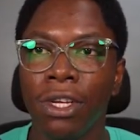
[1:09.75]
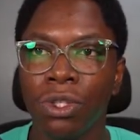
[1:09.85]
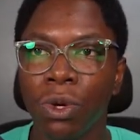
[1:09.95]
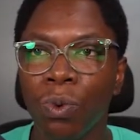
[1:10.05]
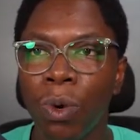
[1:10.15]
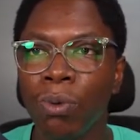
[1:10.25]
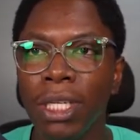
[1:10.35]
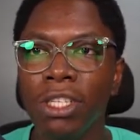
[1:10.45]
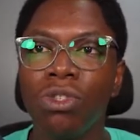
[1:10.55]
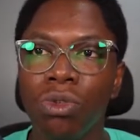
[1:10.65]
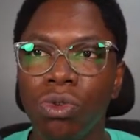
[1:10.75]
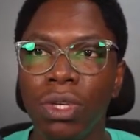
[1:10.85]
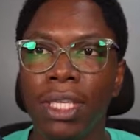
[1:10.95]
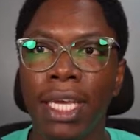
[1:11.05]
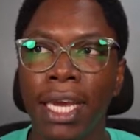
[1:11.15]
So what we need to do
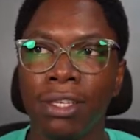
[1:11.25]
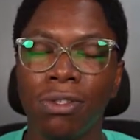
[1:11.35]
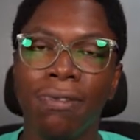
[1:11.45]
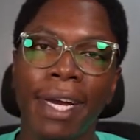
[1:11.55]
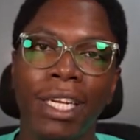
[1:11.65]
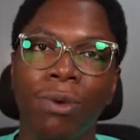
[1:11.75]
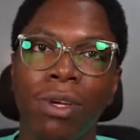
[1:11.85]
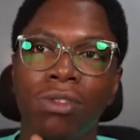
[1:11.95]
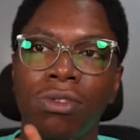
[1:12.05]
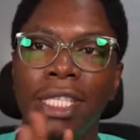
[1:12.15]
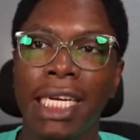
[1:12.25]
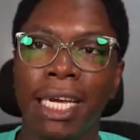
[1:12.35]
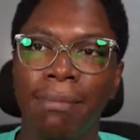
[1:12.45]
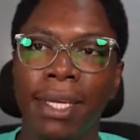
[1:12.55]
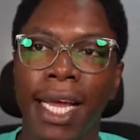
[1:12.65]
here is to find a way to
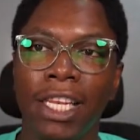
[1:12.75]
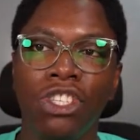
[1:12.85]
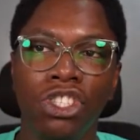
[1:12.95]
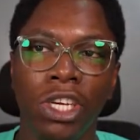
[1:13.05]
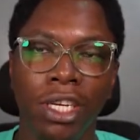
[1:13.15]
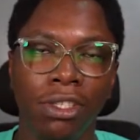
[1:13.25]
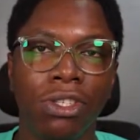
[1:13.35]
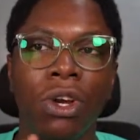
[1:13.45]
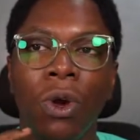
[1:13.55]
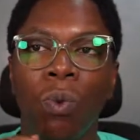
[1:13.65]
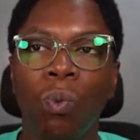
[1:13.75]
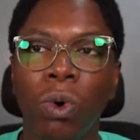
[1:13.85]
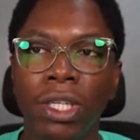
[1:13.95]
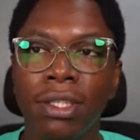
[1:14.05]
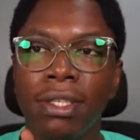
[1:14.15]
dynamically change
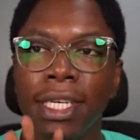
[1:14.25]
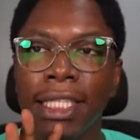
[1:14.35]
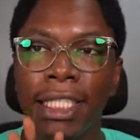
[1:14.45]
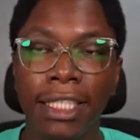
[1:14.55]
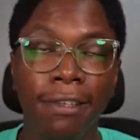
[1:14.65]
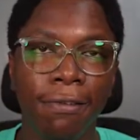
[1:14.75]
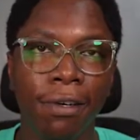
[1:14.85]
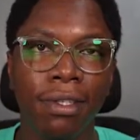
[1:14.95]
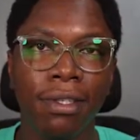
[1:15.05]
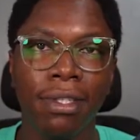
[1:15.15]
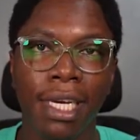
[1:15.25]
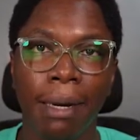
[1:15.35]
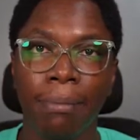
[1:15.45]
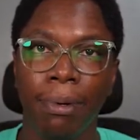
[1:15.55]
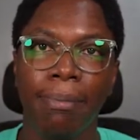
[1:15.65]
what the default
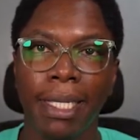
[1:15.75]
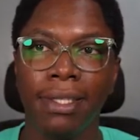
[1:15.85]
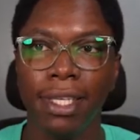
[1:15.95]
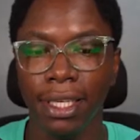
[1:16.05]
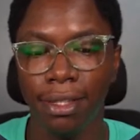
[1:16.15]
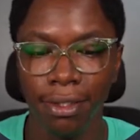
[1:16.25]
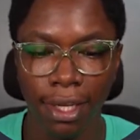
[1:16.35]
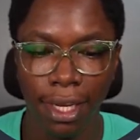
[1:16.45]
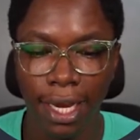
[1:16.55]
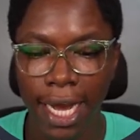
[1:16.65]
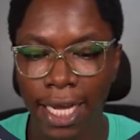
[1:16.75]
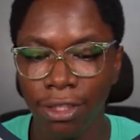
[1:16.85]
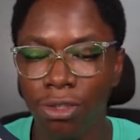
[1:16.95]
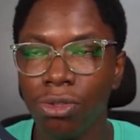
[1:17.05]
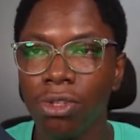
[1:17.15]
tab property is.
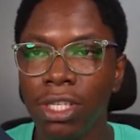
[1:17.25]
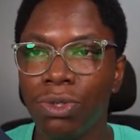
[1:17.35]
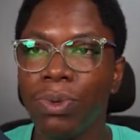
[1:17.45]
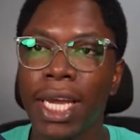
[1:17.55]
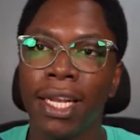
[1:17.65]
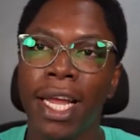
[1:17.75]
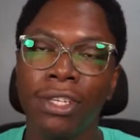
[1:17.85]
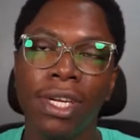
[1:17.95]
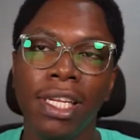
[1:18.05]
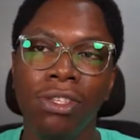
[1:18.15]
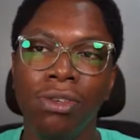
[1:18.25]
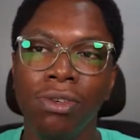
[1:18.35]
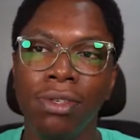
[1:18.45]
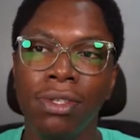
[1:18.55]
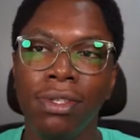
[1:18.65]
And to do this, we can actually
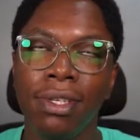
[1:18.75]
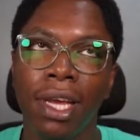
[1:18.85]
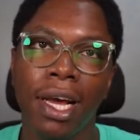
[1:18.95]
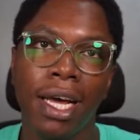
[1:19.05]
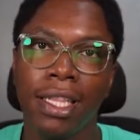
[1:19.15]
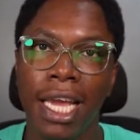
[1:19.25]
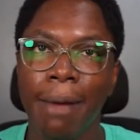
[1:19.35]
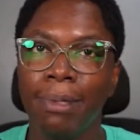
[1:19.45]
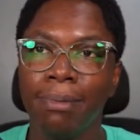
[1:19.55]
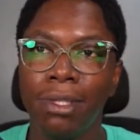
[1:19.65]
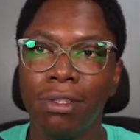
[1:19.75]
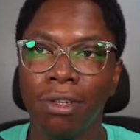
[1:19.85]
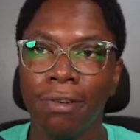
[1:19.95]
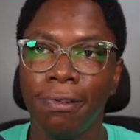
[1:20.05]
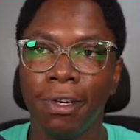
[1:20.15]
use uh, the Appsmith
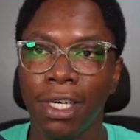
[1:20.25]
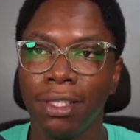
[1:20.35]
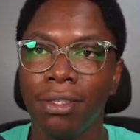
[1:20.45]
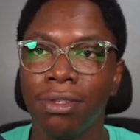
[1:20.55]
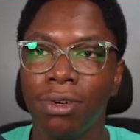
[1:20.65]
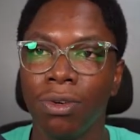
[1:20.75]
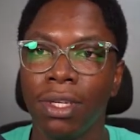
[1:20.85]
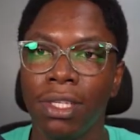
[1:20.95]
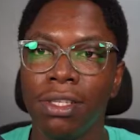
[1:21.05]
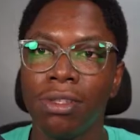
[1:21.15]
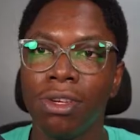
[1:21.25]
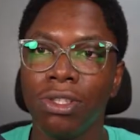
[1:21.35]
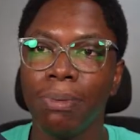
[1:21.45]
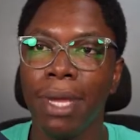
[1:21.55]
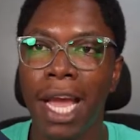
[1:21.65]
store for it. So this is going
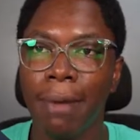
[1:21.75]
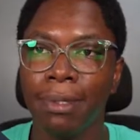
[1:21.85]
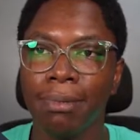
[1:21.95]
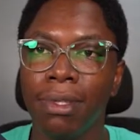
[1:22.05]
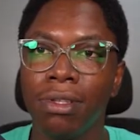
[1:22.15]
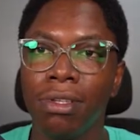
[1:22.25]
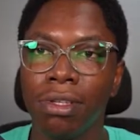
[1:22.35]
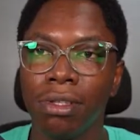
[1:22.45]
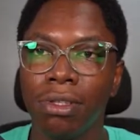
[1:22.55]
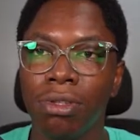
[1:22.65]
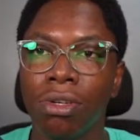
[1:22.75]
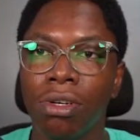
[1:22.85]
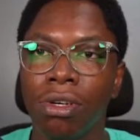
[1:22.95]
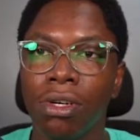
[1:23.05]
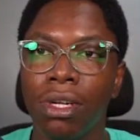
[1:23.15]
to be appsmith dot
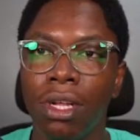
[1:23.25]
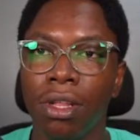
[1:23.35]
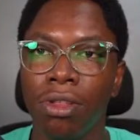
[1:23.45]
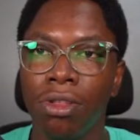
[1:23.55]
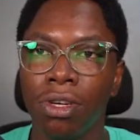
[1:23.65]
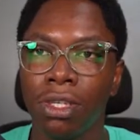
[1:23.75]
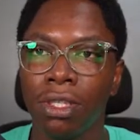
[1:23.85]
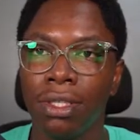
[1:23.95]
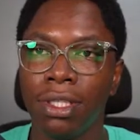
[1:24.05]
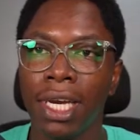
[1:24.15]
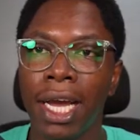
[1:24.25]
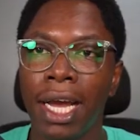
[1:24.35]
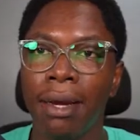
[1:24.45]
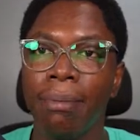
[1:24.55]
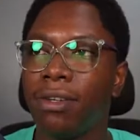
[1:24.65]
store dot
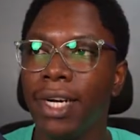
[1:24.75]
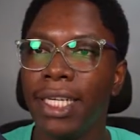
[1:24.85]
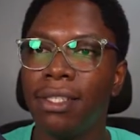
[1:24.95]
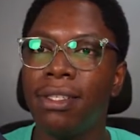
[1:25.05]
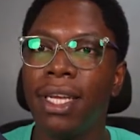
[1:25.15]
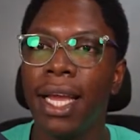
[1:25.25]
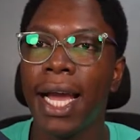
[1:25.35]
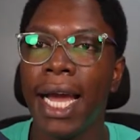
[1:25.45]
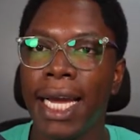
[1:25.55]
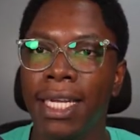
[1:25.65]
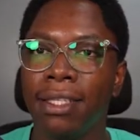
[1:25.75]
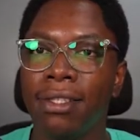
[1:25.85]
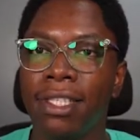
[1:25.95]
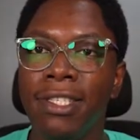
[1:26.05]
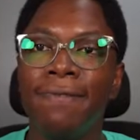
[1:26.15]
tab, all right? And
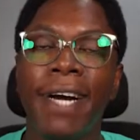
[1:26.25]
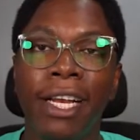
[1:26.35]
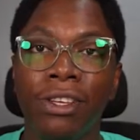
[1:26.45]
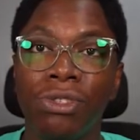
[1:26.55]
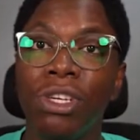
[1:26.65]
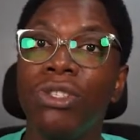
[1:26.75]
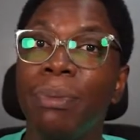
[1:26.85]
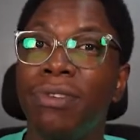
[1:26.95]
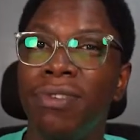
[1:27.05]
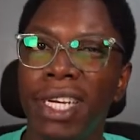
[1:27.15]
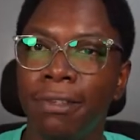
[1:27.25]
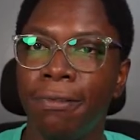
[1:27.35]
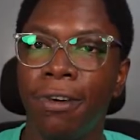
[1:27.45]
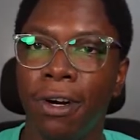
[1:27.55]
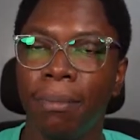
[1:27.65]
this value is going to be read
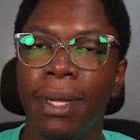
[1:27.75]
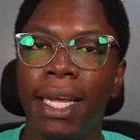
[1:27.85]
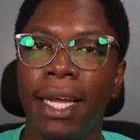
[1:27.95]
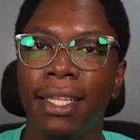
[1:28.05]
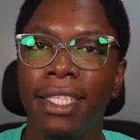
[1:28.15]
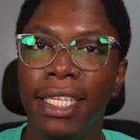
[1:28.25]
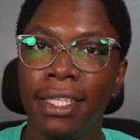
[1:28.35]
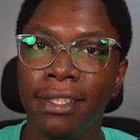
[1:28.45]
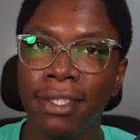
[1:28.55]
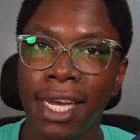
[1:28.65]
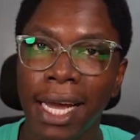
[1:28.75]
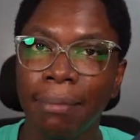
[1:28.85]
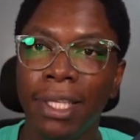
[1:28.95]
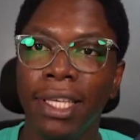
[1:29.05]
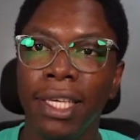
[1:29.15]
from the
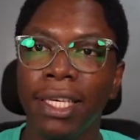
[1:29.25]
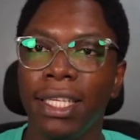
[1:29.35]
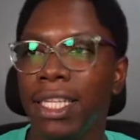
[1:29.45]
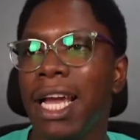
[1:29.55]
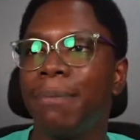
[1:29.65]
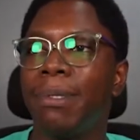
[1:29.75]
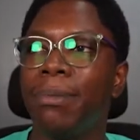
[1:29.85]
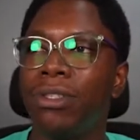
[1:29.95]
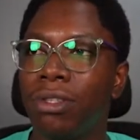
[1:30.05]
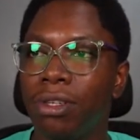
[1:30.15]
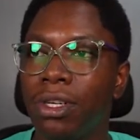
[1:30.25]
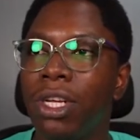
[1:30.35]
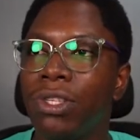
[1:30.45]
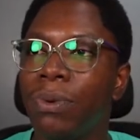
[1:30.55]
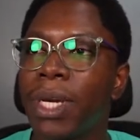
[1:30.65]
tab key in the Appsmith store.
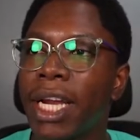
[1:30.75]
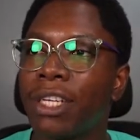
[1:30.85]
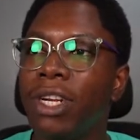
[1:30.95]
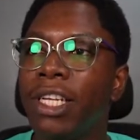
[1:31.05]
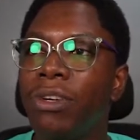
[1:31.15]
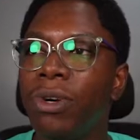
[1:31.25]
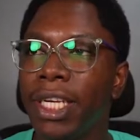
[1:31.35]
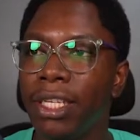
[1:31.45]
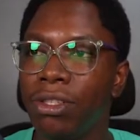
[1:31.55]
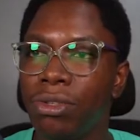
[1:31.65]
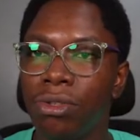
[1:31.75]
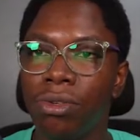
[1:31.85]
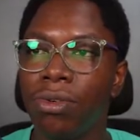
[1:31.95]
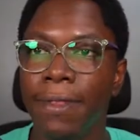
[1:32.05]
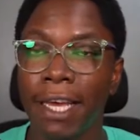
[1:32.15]
So we can actually go
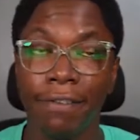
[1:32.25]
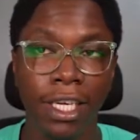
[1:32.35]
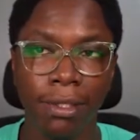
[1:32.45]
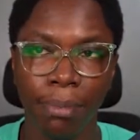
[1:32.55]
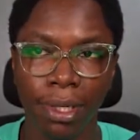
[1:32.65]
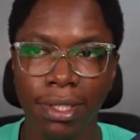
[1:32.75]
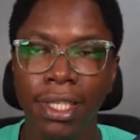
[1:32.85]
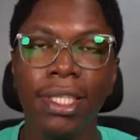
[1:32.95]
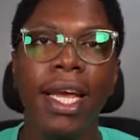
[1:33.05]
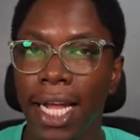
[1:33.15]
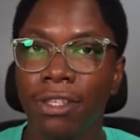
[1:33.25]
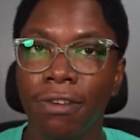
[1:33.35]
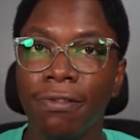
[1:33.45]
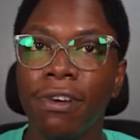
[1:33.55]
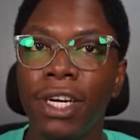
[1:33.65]
into navigate button and
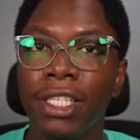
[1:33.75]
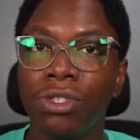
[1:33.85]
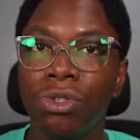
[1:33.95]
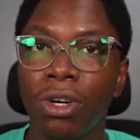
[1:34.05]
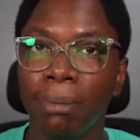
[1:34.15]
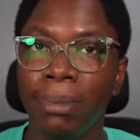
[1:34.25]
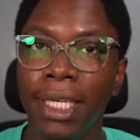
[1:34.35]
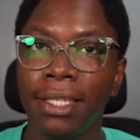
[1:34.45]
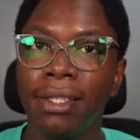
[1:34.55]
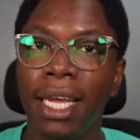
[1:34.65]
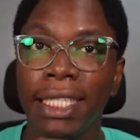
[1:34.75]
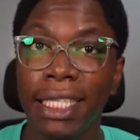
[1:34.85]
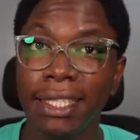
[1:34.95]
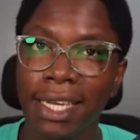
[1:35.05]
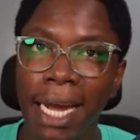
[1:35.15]
configure it to update
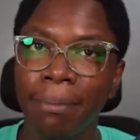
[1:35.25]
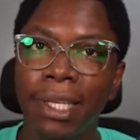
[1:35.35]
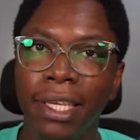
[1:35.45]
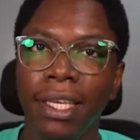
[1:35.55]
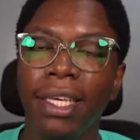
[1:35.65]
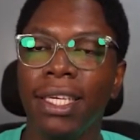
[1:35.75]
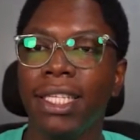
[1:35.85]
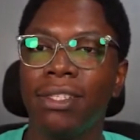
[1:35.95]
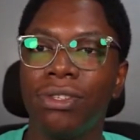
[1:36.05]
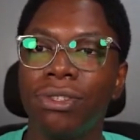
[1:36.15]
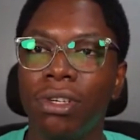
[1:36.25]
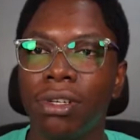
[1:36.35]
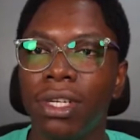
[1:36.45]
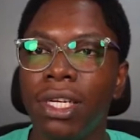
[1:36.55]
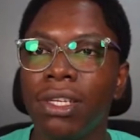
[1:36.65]
the tab key in the
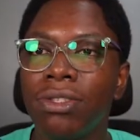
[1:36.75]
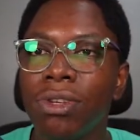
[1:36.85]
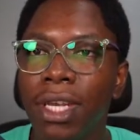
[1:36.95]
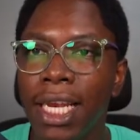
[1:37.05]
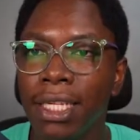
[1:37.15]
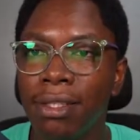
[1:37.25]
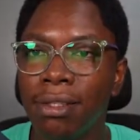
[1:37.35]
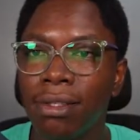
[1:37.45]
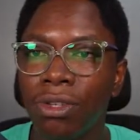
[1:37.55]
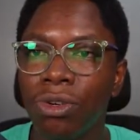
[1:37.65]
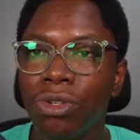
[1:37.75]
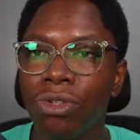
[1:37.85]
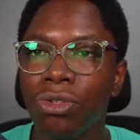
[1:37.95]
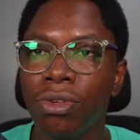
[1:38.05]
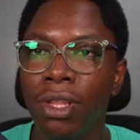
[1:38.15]
store. So let's go
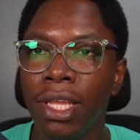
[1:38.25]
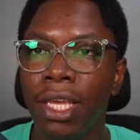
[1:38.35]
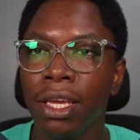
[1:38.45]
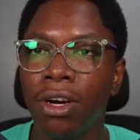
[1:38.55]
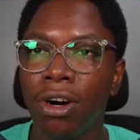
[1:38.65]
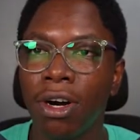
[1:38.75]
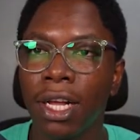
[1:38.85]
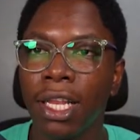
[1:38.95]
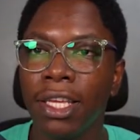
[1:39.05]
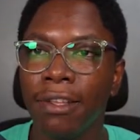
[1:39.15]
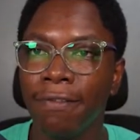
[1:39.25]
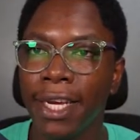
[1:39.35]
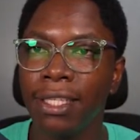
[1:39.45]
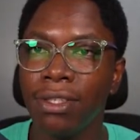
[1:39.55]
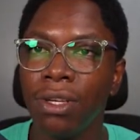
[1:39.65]
to the on-click
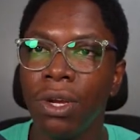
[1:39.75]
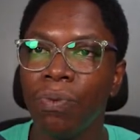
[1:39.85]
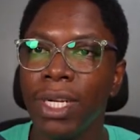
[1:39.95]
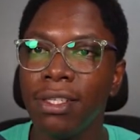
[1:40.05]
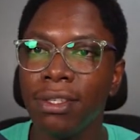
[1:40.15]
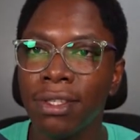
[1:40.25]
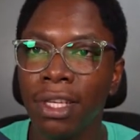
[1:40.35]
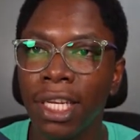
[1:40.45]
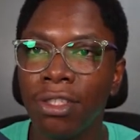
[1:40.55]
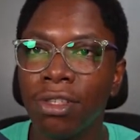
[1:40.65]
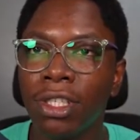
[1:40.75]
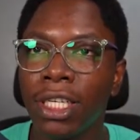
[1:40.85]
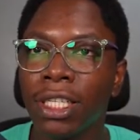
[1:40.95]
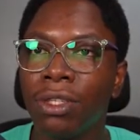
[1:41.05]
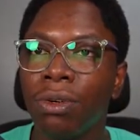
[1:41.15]
event. When this is clicked
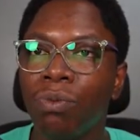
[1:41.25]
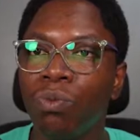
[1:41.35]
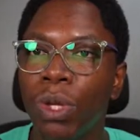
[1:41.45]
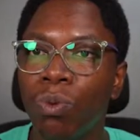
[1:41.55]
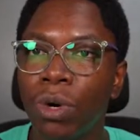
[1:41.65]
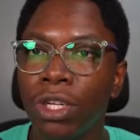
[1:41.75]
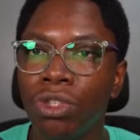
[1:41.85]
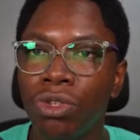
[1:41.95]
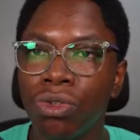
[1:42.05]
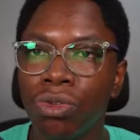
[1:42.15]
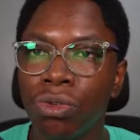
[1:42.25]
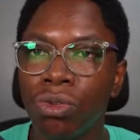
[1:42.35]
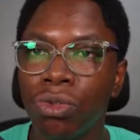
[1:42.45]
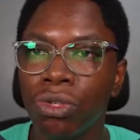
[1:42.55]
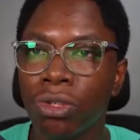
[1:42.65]
on, we want
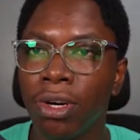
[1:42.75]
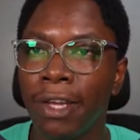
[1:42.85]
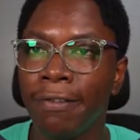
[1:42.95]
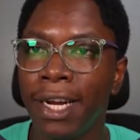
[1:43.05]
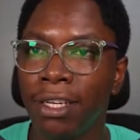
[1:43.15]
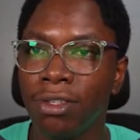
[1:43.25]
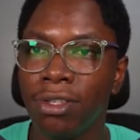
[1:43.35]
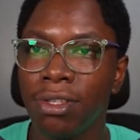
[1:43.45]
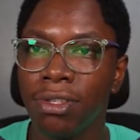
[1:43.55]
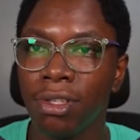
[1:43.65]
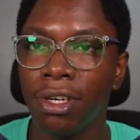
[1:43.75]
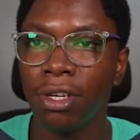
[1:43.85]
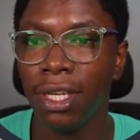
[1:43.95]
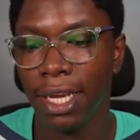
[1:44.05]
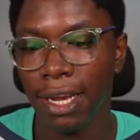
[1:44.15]
to store a value to the
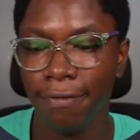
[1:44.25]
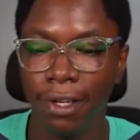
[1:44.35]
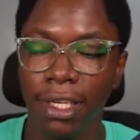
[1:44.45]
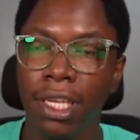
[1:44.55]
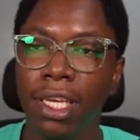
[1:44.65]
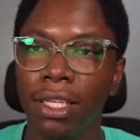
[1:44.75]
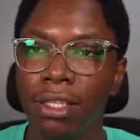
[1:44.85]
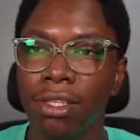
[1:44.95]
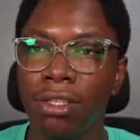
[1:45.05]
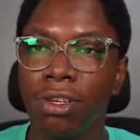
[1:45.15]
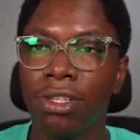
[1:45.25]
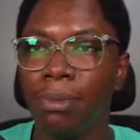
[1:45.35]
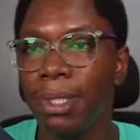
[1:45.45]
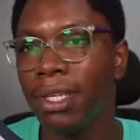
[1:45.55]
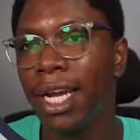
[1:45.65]
store. And for the key, this is going to
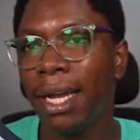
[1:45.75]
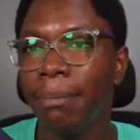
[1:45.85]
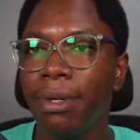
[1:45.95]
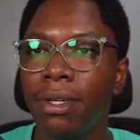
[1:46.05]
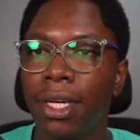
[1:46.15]
be tab.